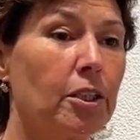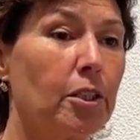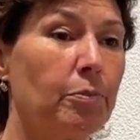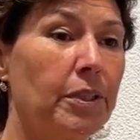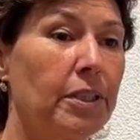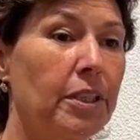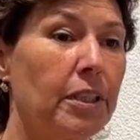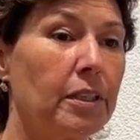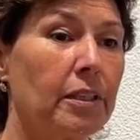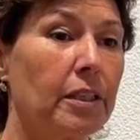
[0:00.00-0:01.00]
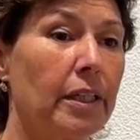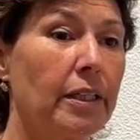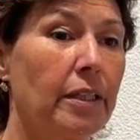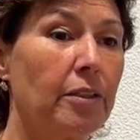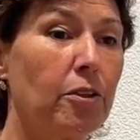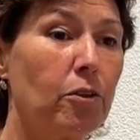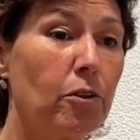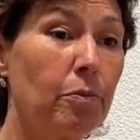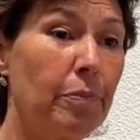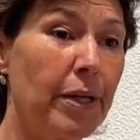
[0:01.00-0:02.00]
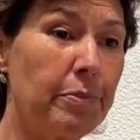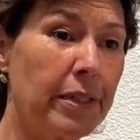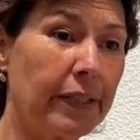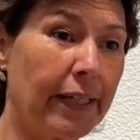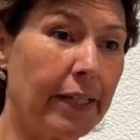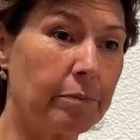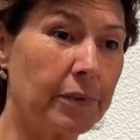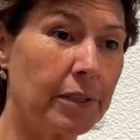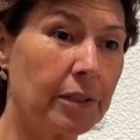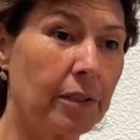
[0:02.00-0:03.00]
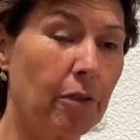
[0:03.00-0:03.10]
to be tilled, and then new baby clams